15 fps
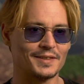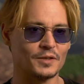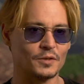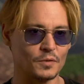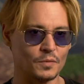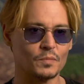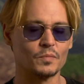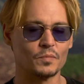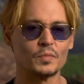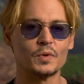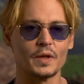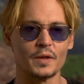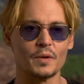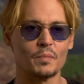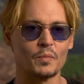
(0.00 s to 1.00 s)
to
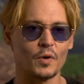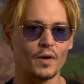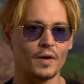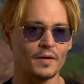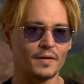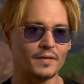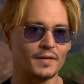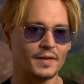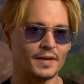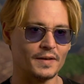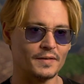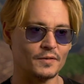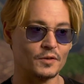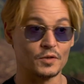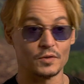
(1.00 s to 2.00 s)
play that part
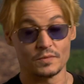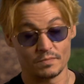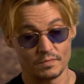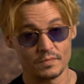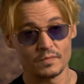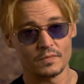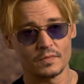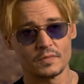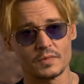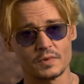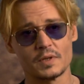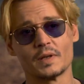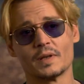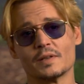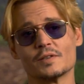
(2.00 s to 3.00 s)
and to
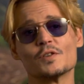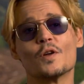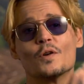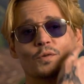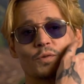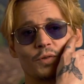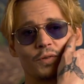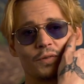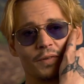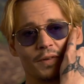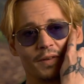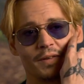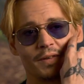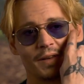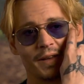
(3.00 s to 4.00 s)
sing his notes uh,
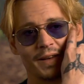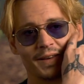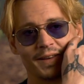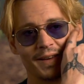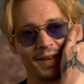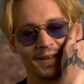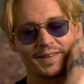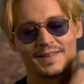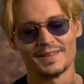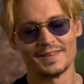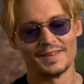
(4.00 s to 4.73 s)
yet again.